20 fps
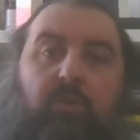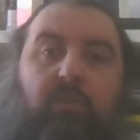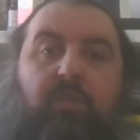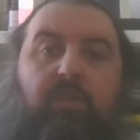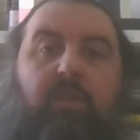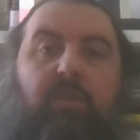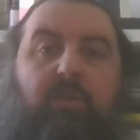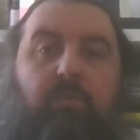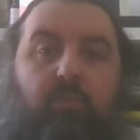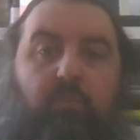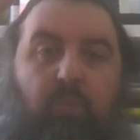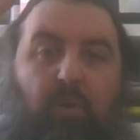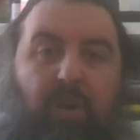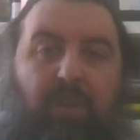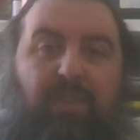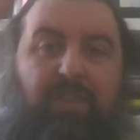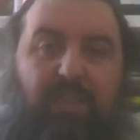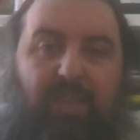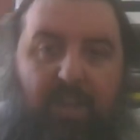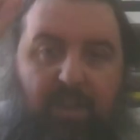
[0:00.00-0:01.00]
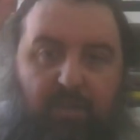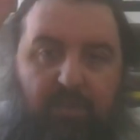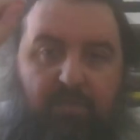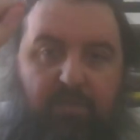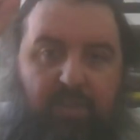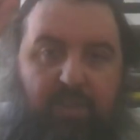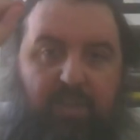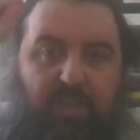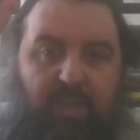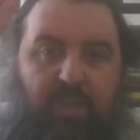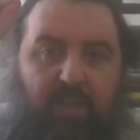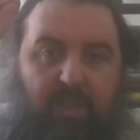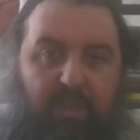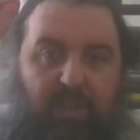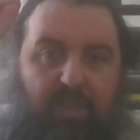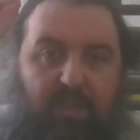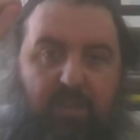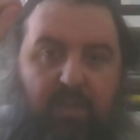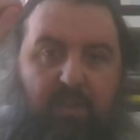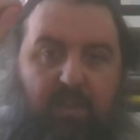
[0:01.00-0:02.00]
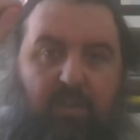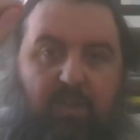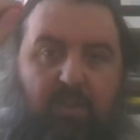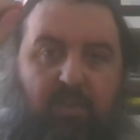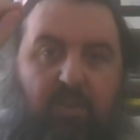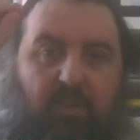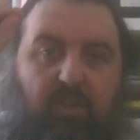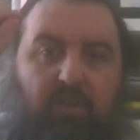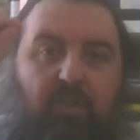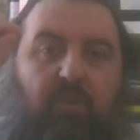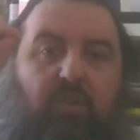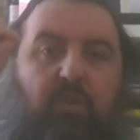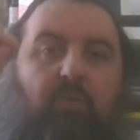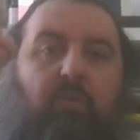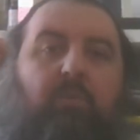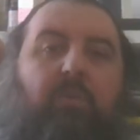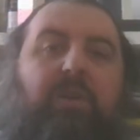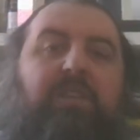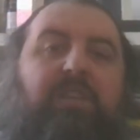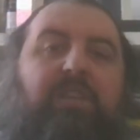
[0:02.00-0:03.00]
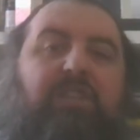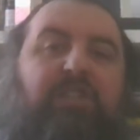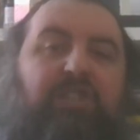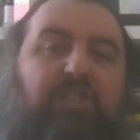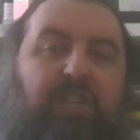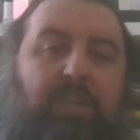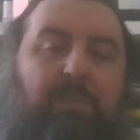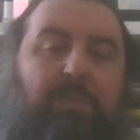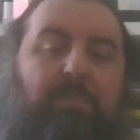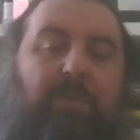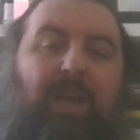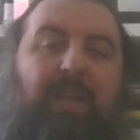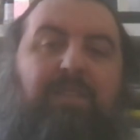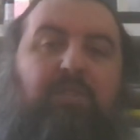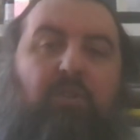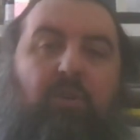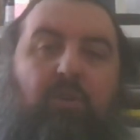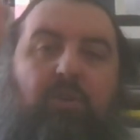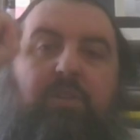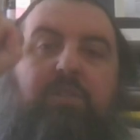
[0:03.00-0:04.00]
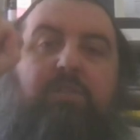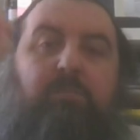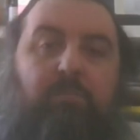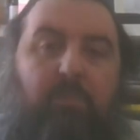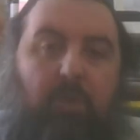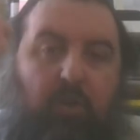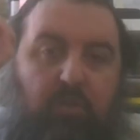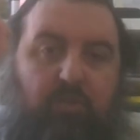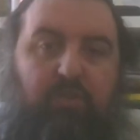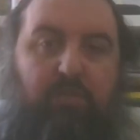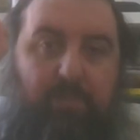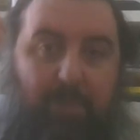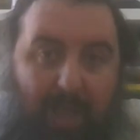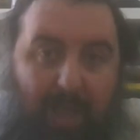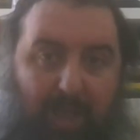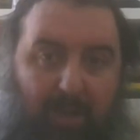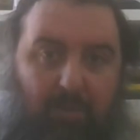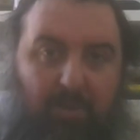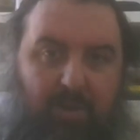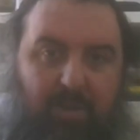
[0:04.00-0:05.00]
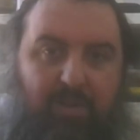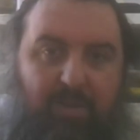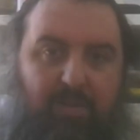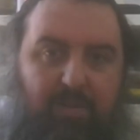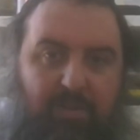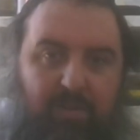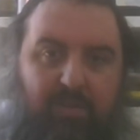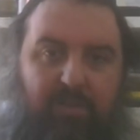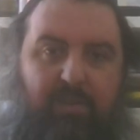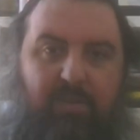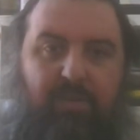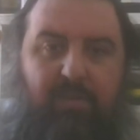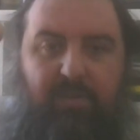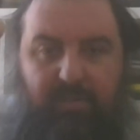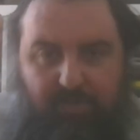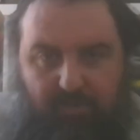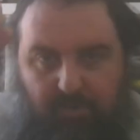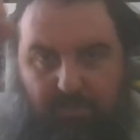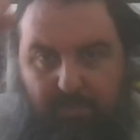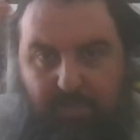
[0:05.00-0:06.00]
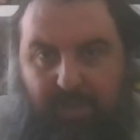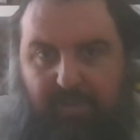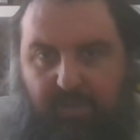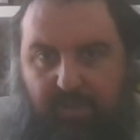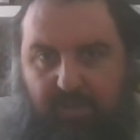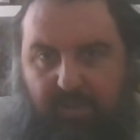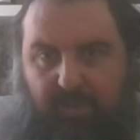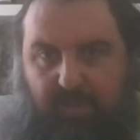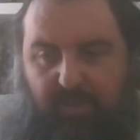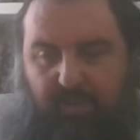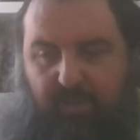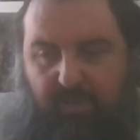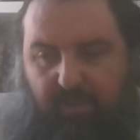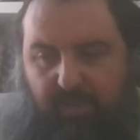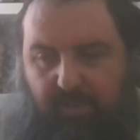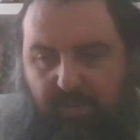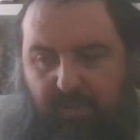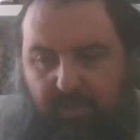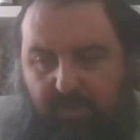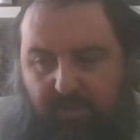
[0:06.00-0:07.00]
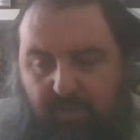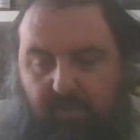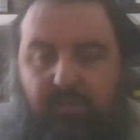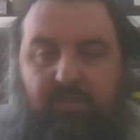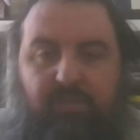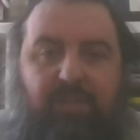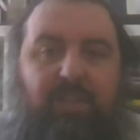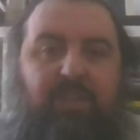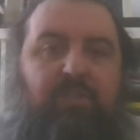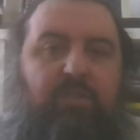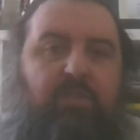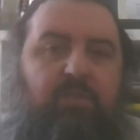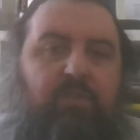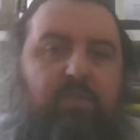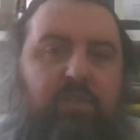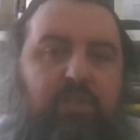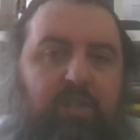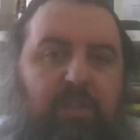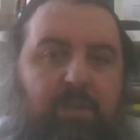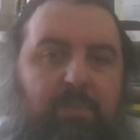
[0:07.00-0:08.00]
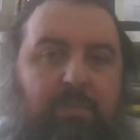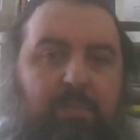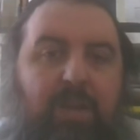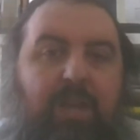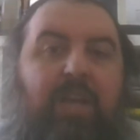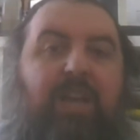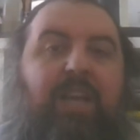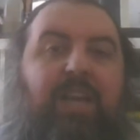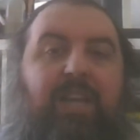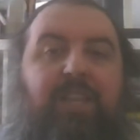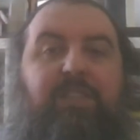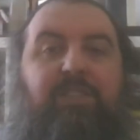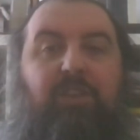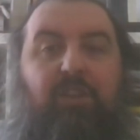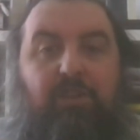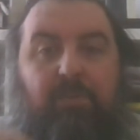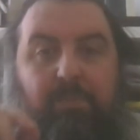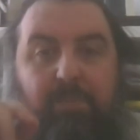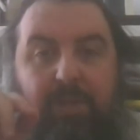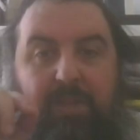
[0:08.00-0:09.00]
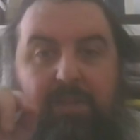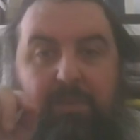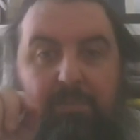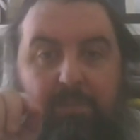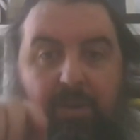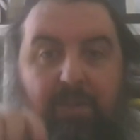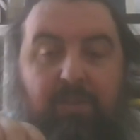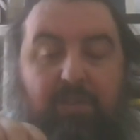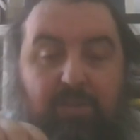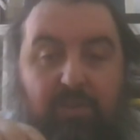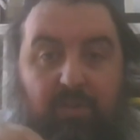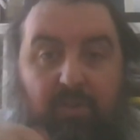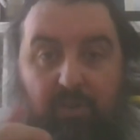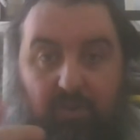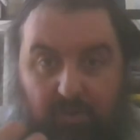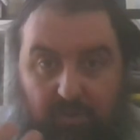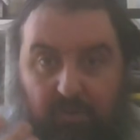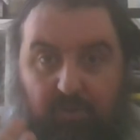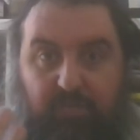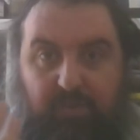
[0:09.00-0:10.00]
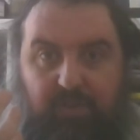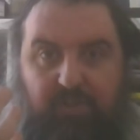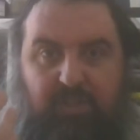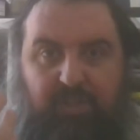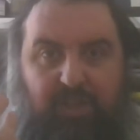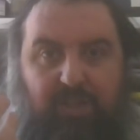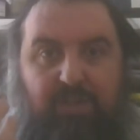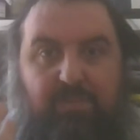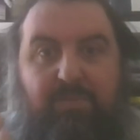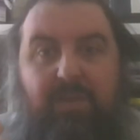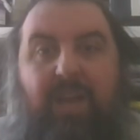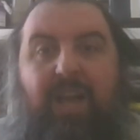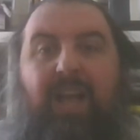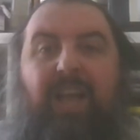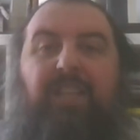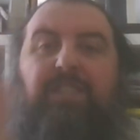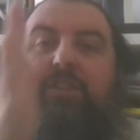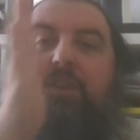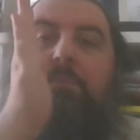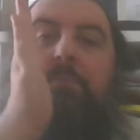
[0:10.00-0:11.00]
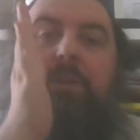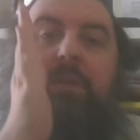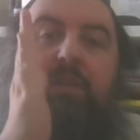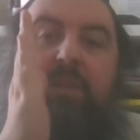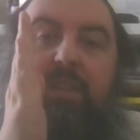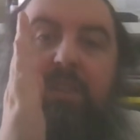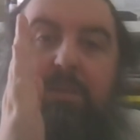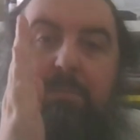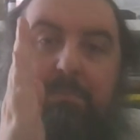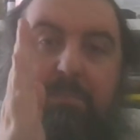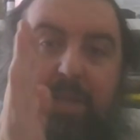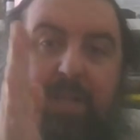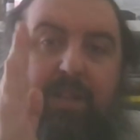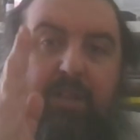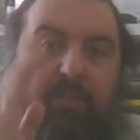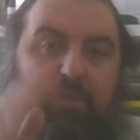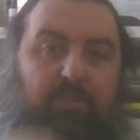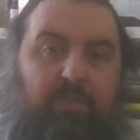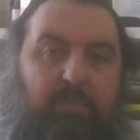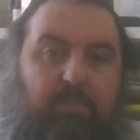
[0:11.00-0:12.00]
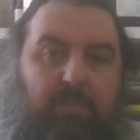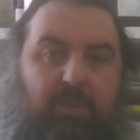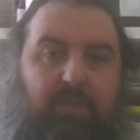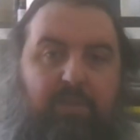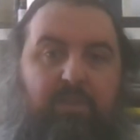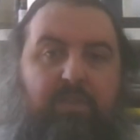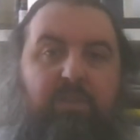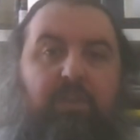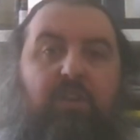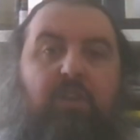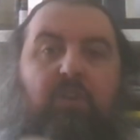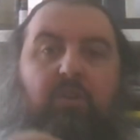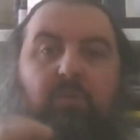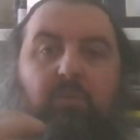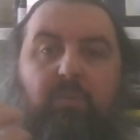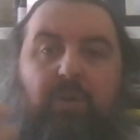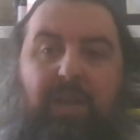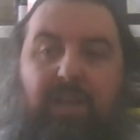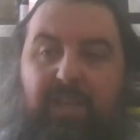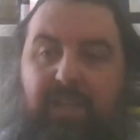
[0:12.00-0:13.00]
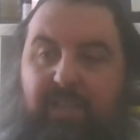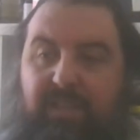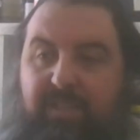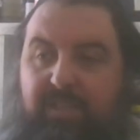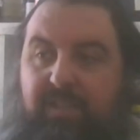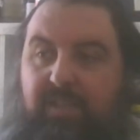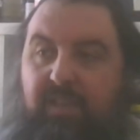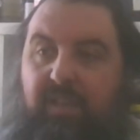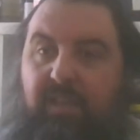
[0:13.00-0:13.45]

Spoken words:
the one day of the year where the sheep has got its most power, talk about the constellation of the sheep, it's going to be the month of the sheep, and it's going to be in the middle of the month where it's